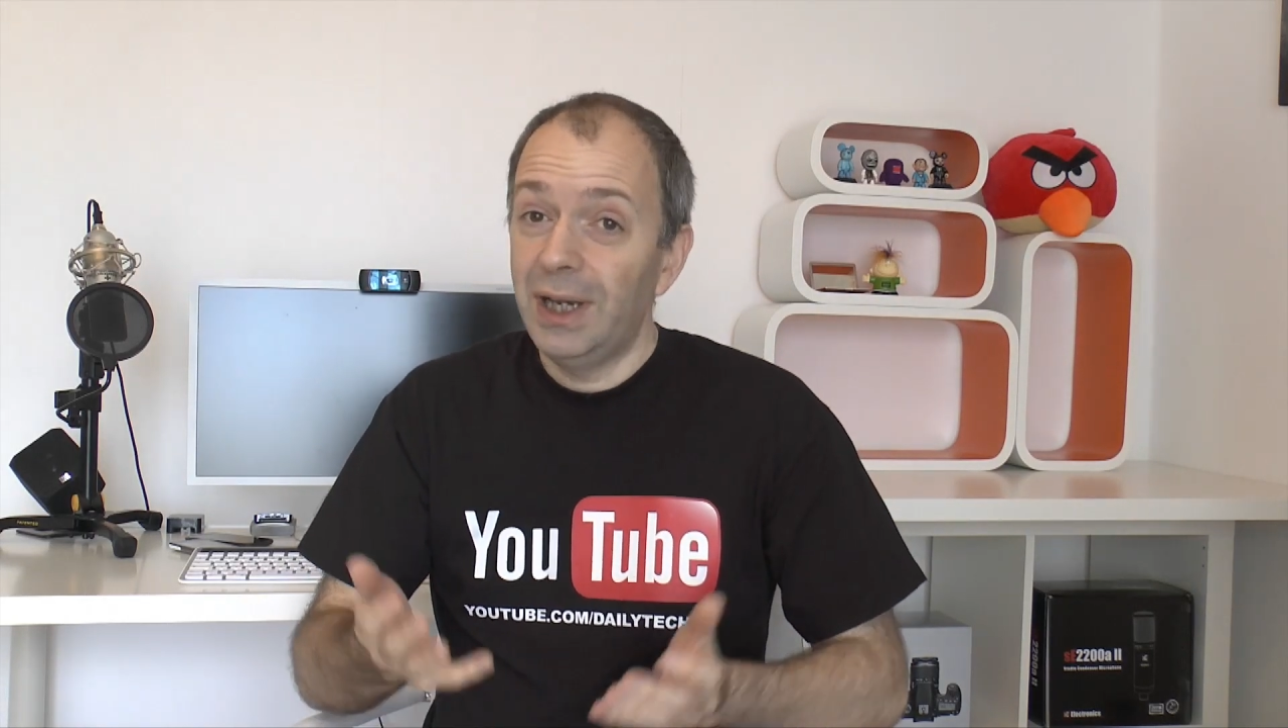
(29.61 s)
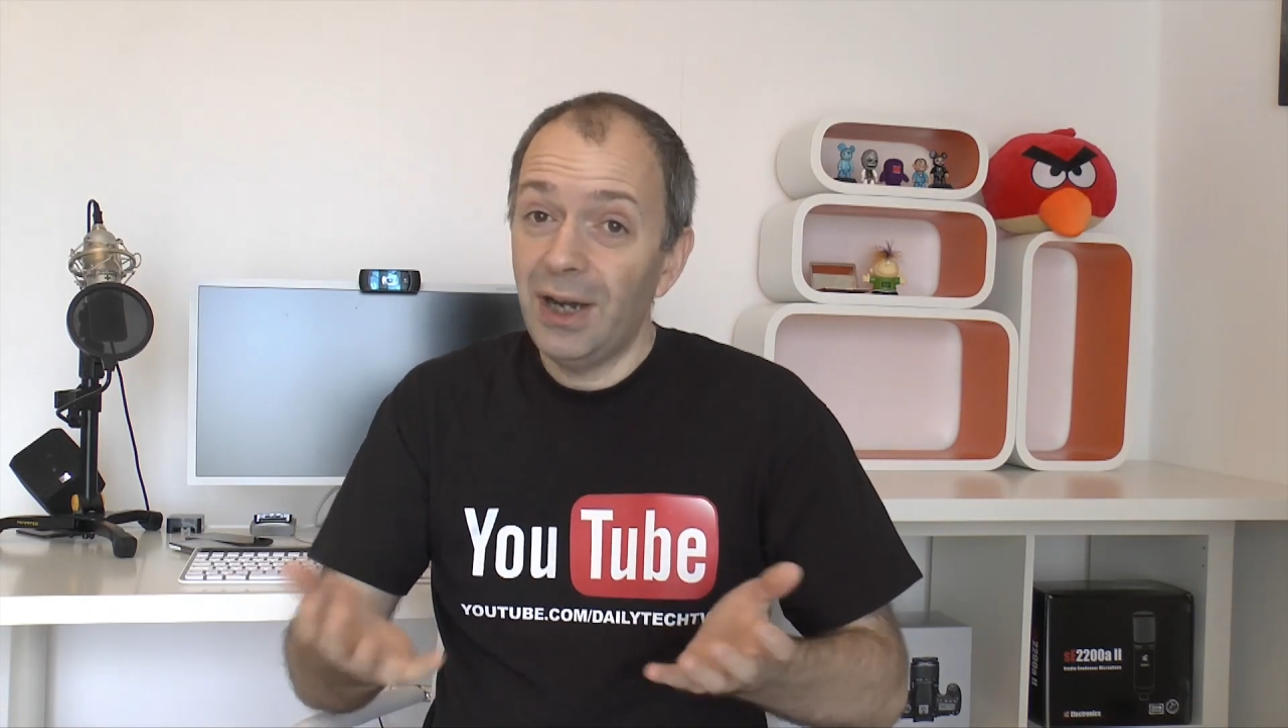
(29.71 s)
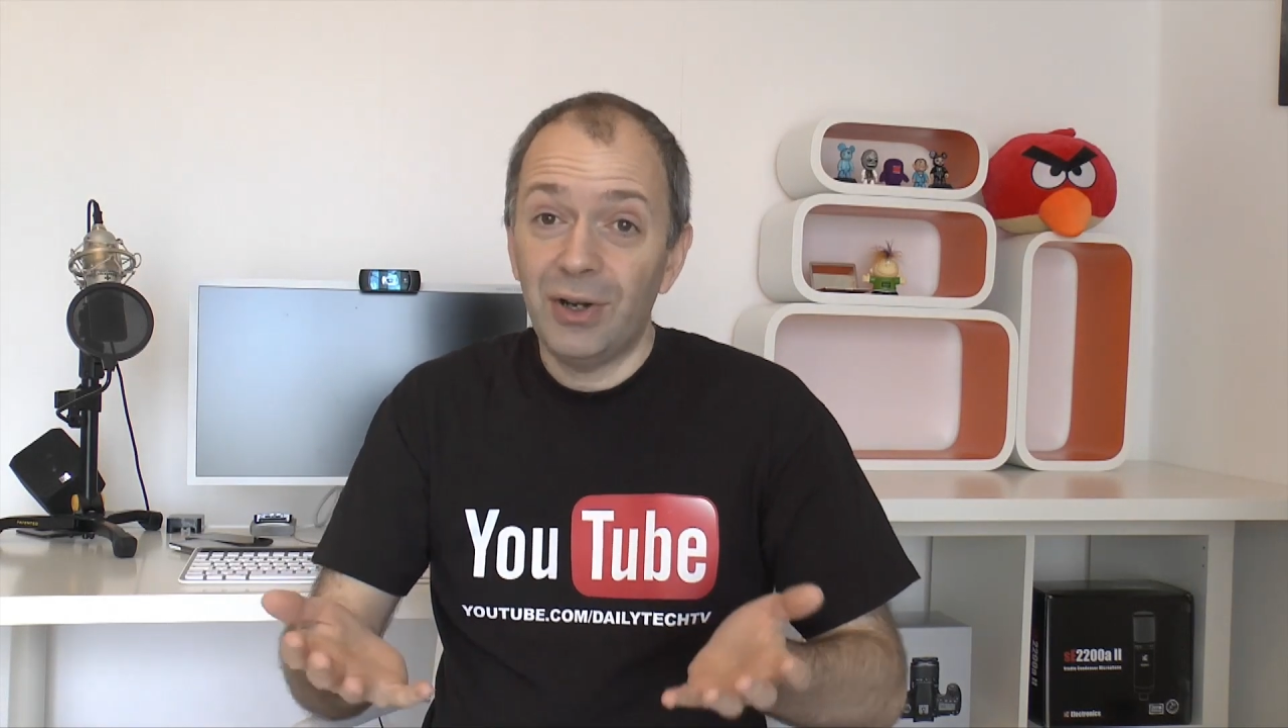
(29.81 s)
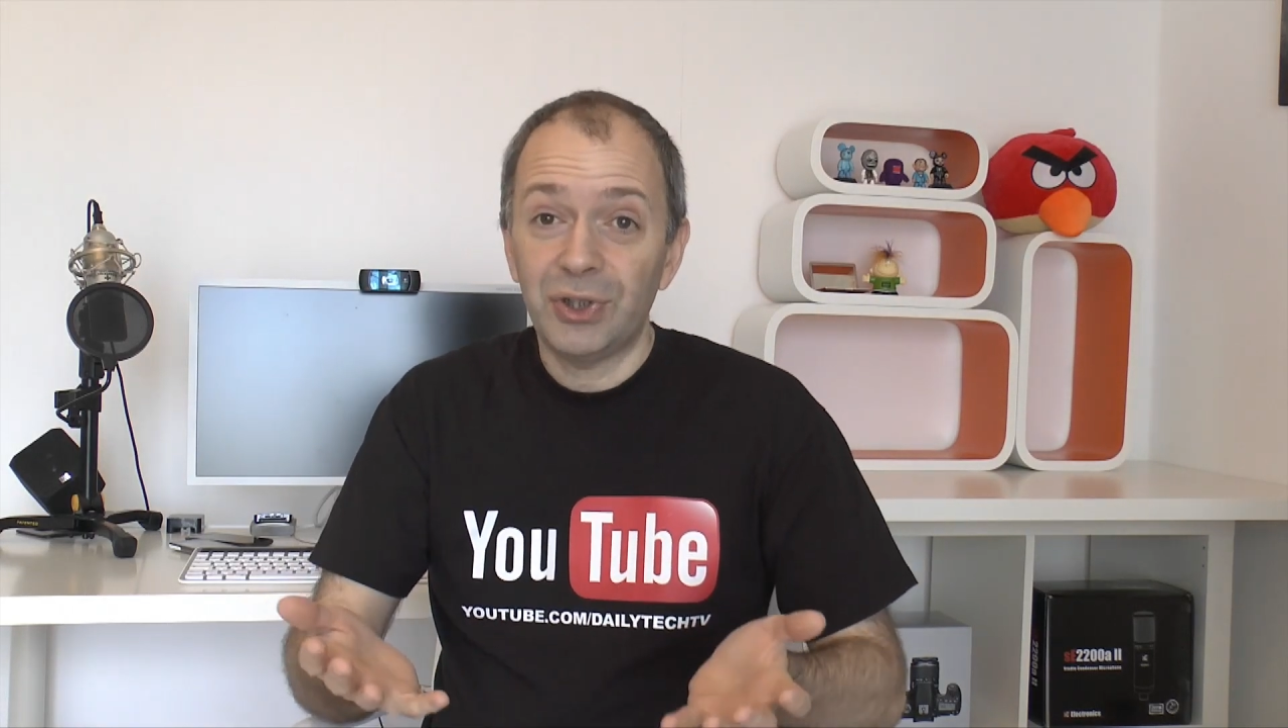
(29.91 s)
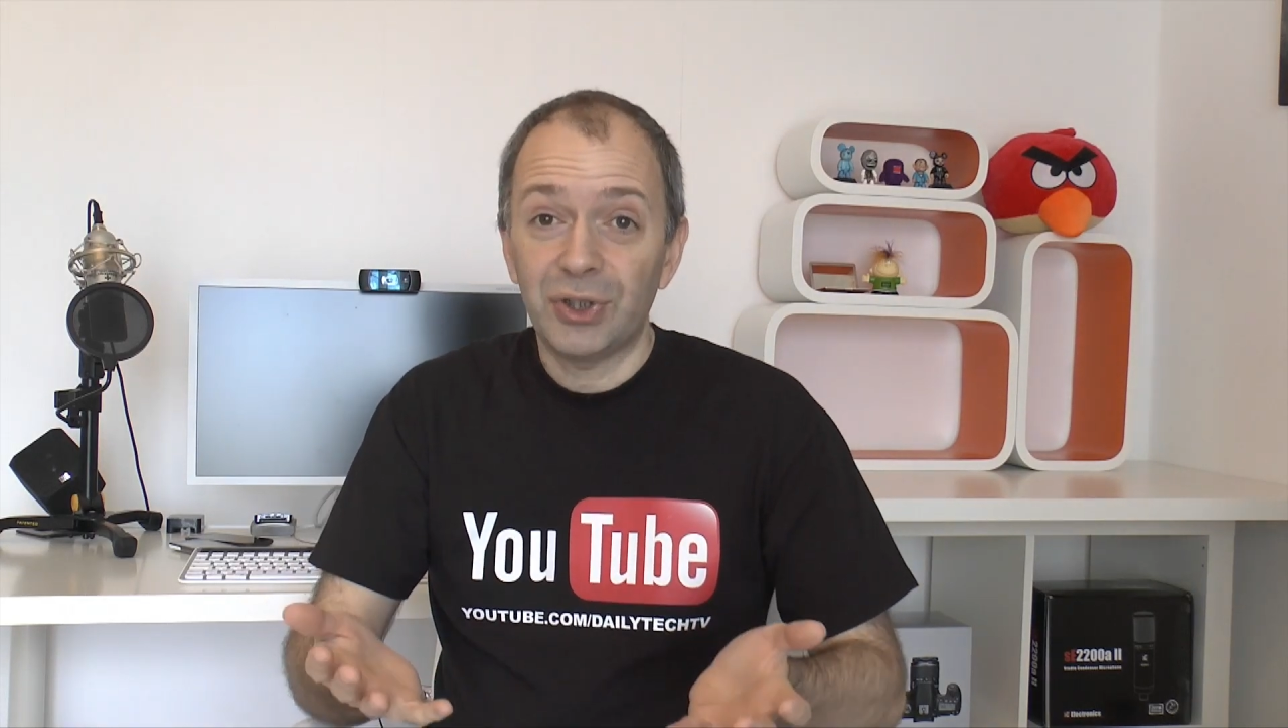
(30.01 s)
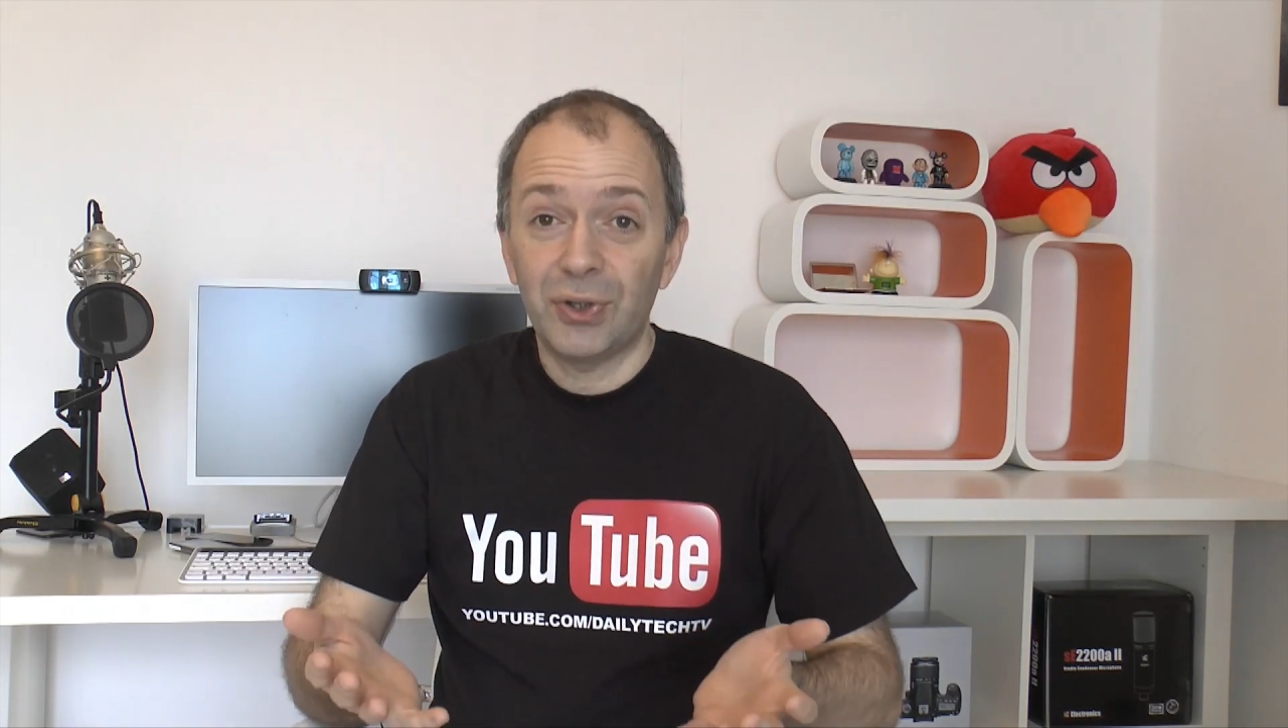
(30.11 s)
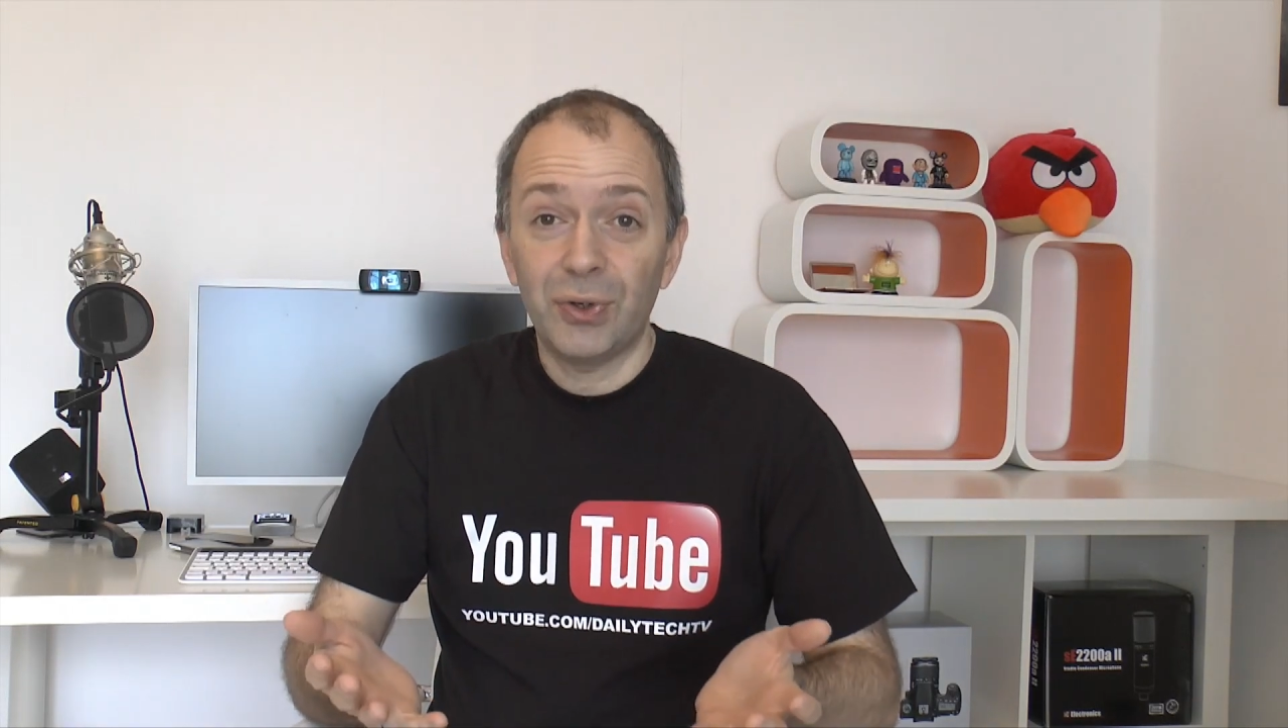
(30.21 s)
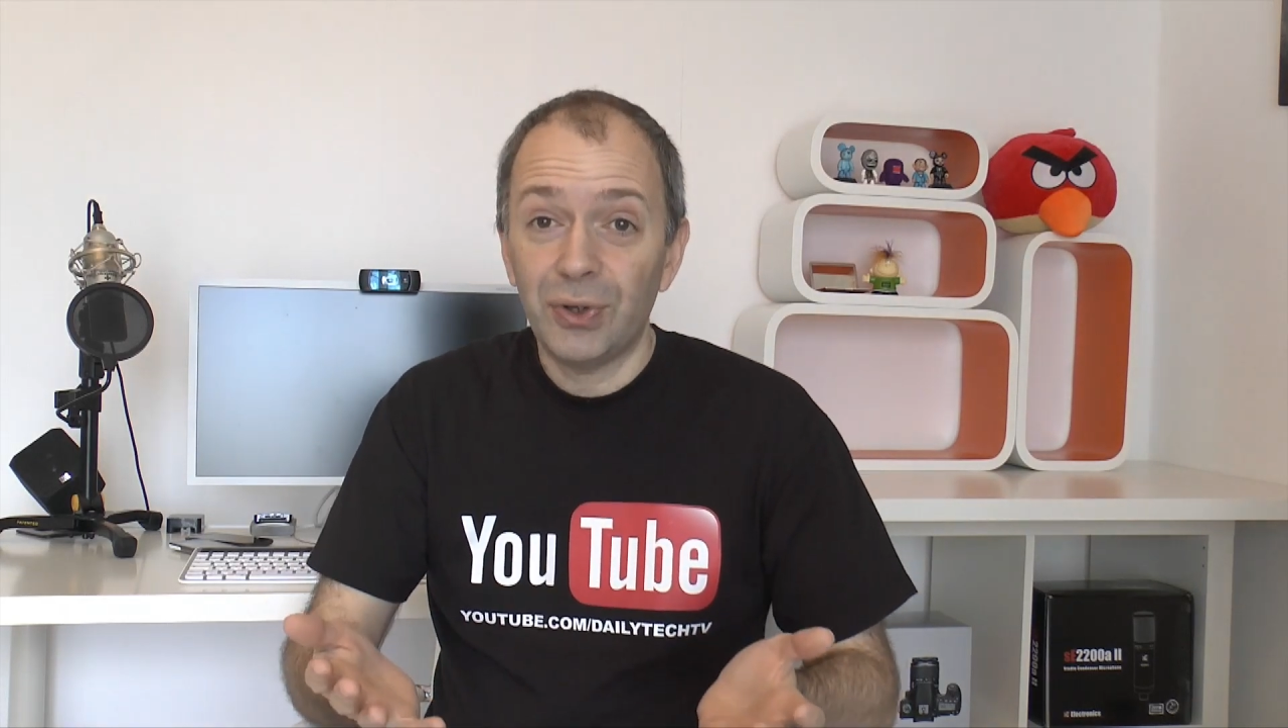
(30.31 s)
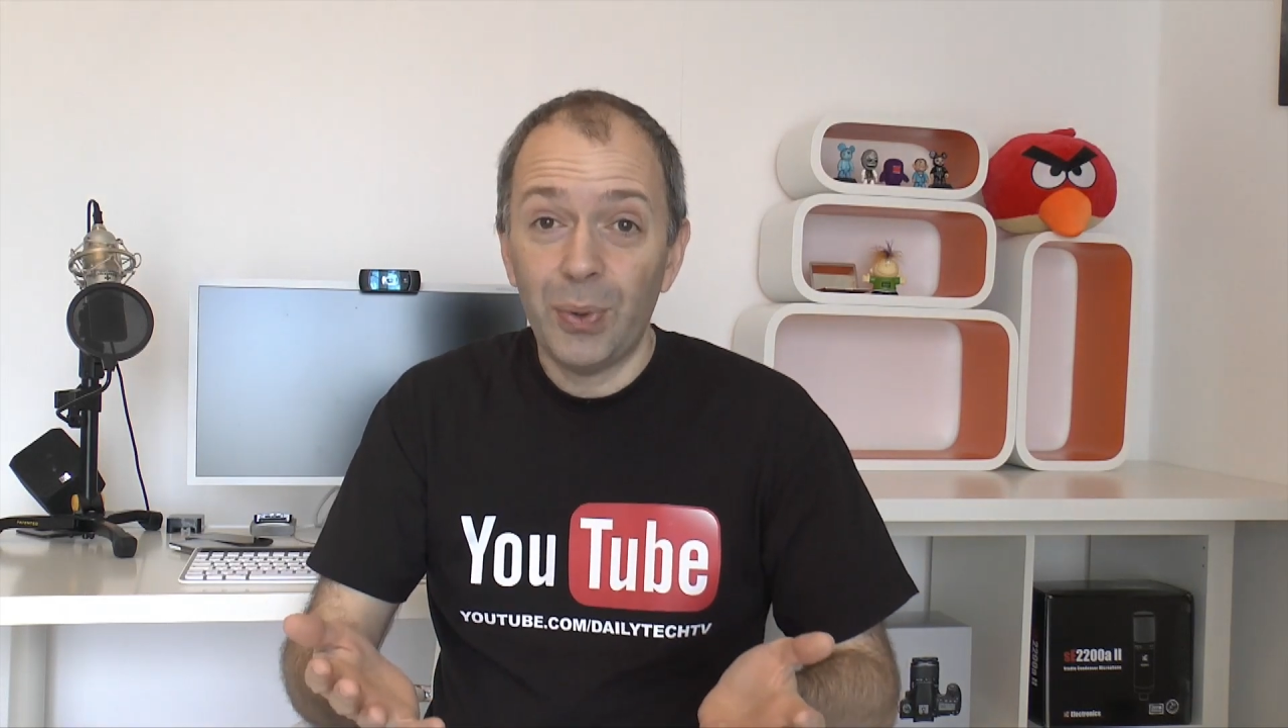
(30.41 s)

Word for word: he asks good